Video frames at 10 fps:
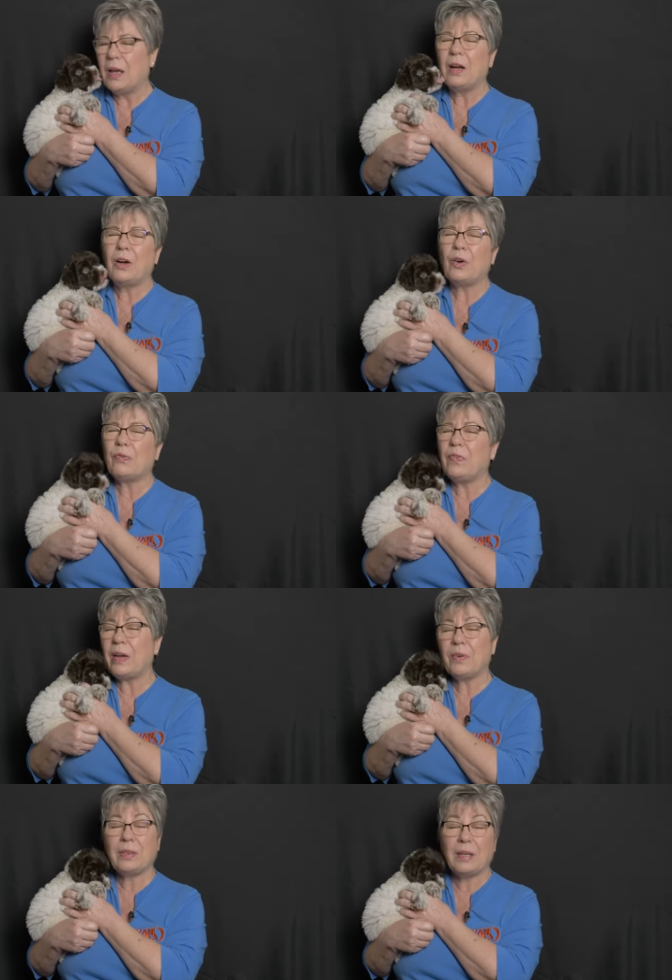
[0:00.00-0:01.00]
Her
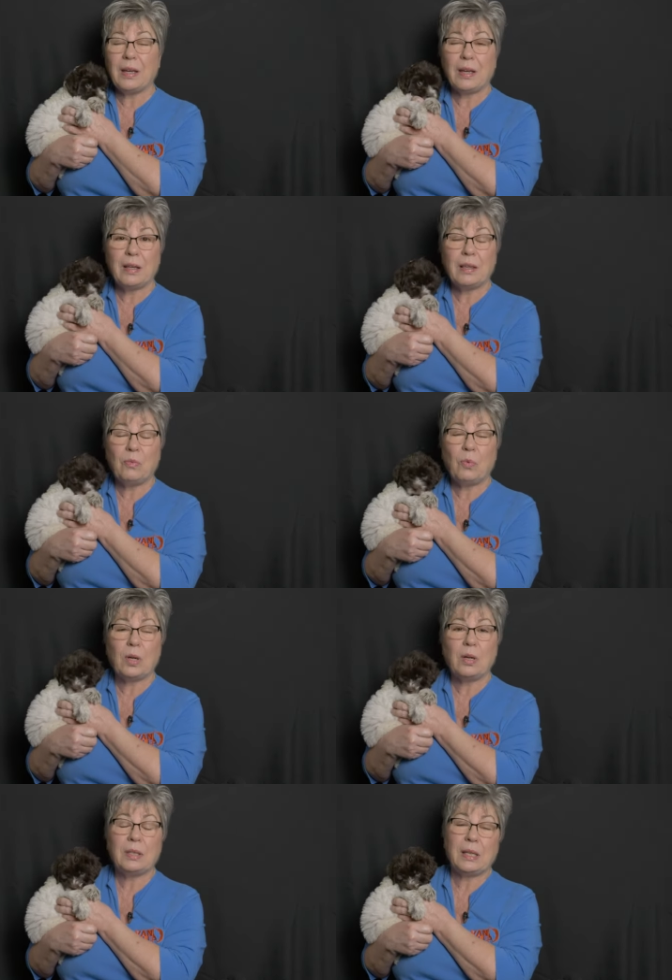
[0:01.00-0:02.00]
favorite thing in the
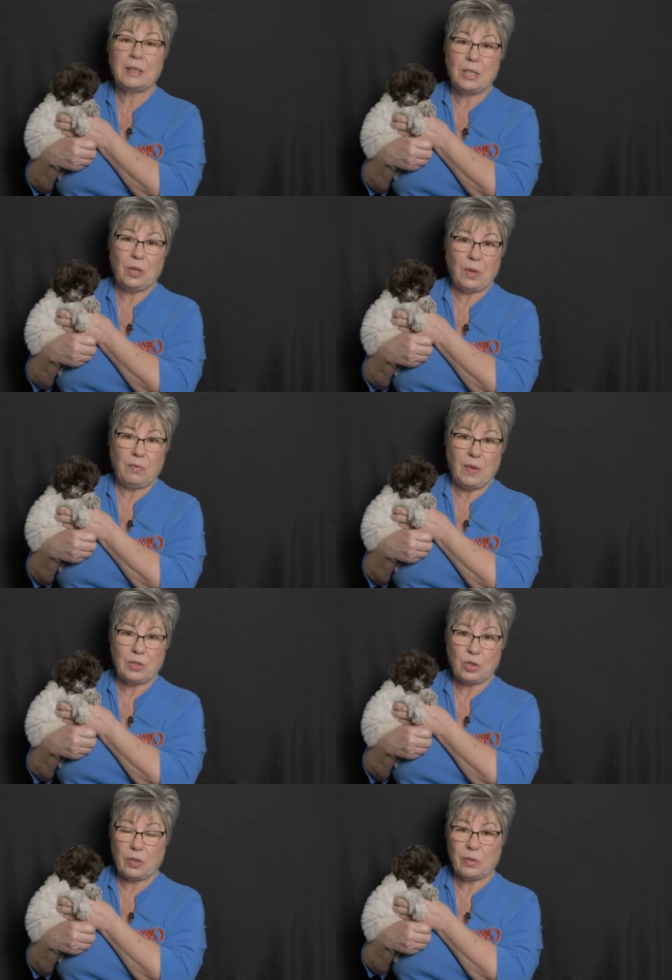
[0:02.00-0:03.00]
world is new
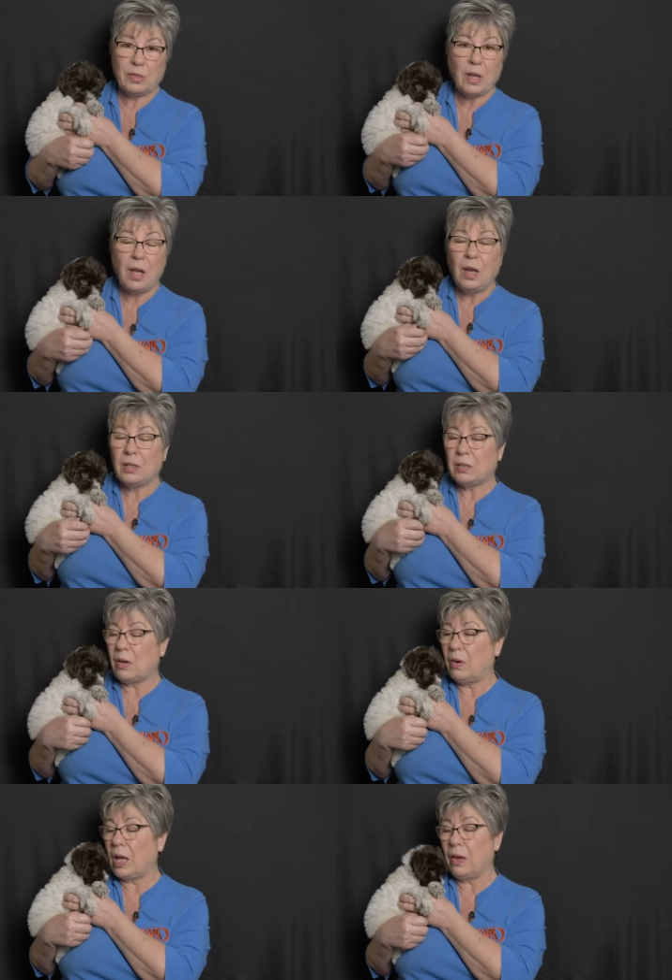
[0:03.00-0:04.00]
adventures.
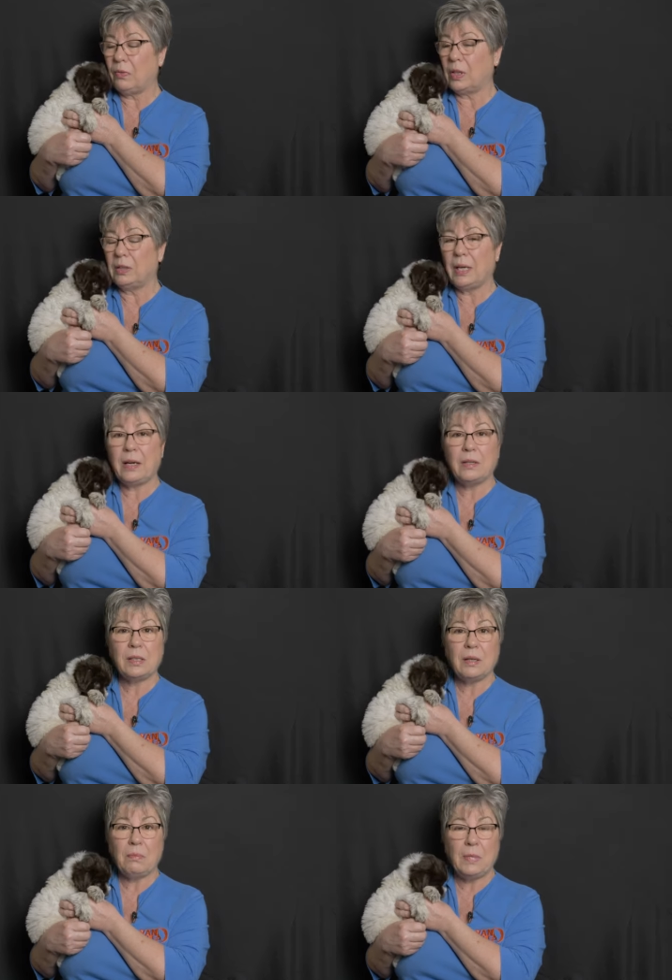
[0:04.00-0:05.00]
So if
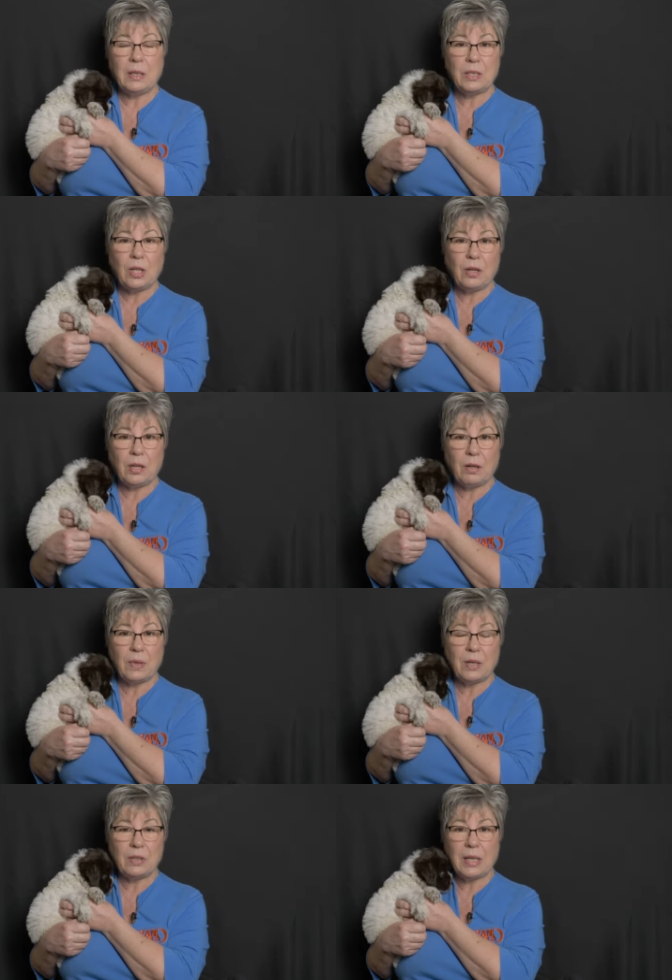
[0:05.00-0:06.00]
Claire's military
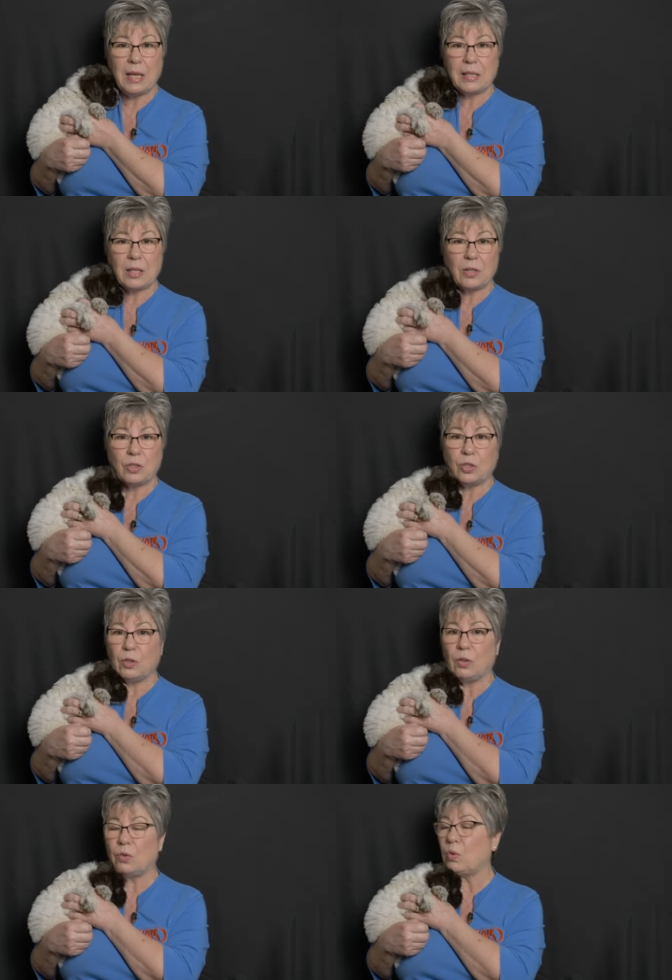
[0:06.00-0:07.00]
career takes her
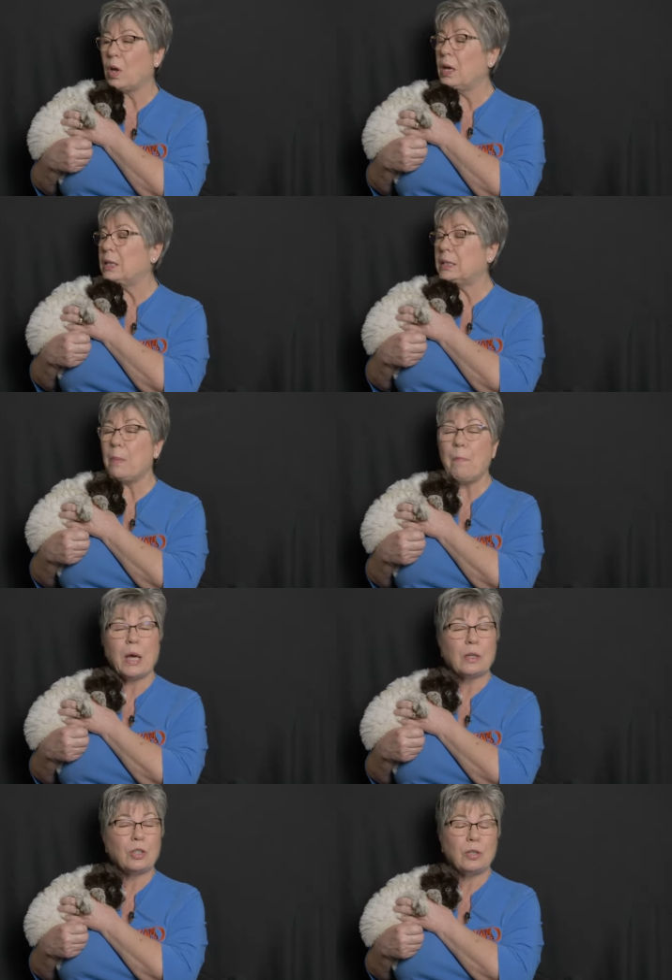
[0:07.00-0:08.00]
to
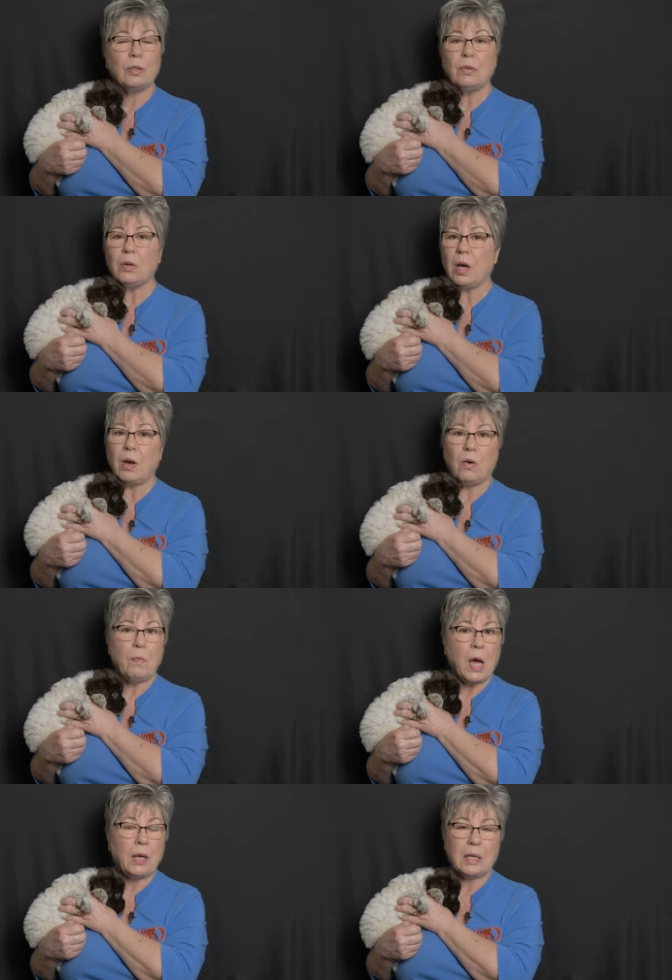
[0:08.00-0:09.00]
Timbuktu, oh,
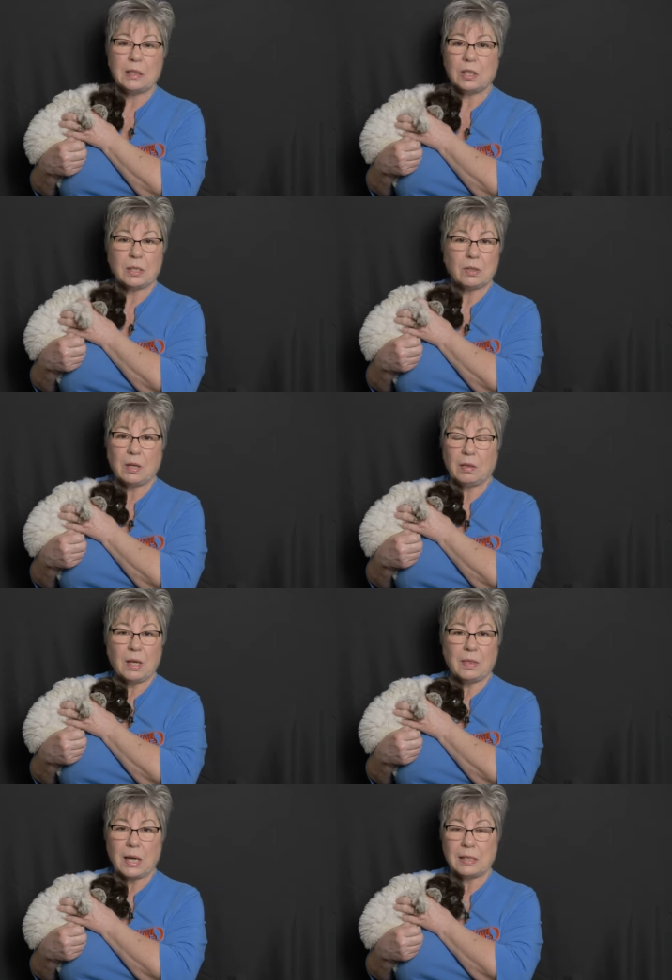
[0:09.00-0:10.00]
Molly is just going to
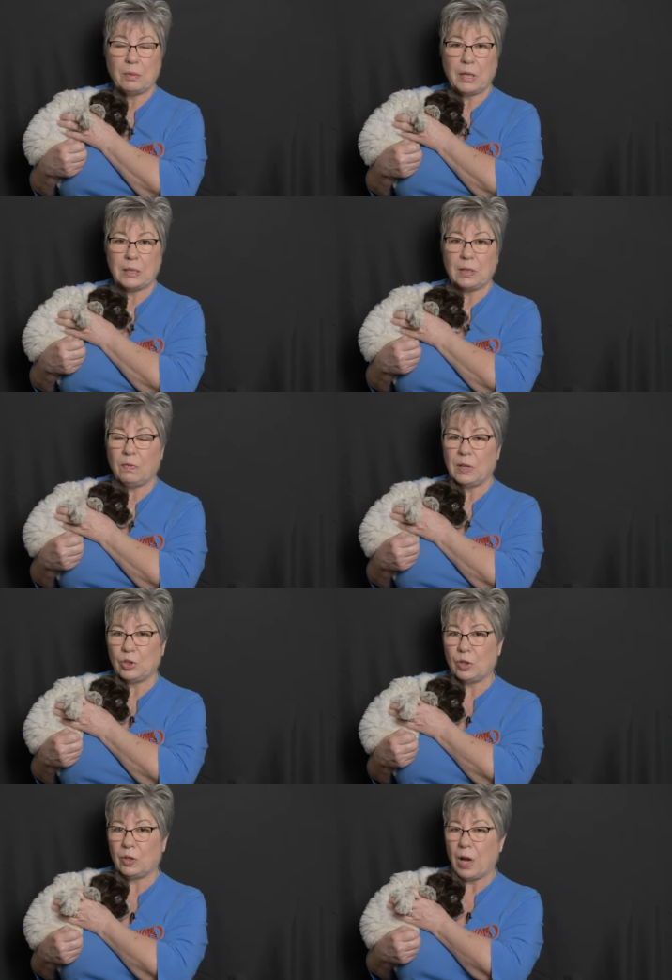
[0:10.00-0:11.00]
think that's the best
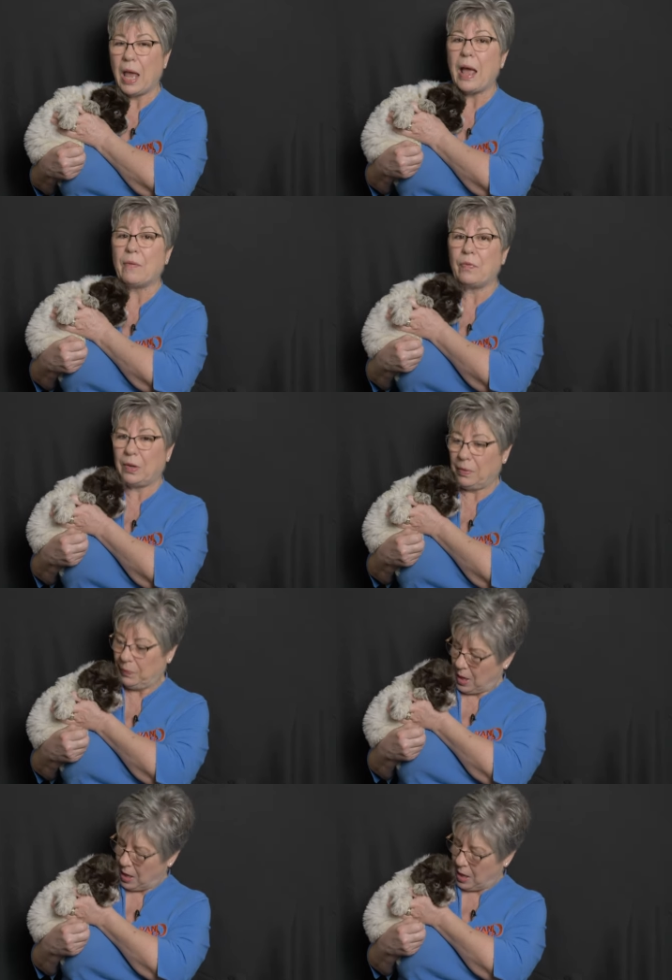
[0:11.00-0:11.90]
adventure ever.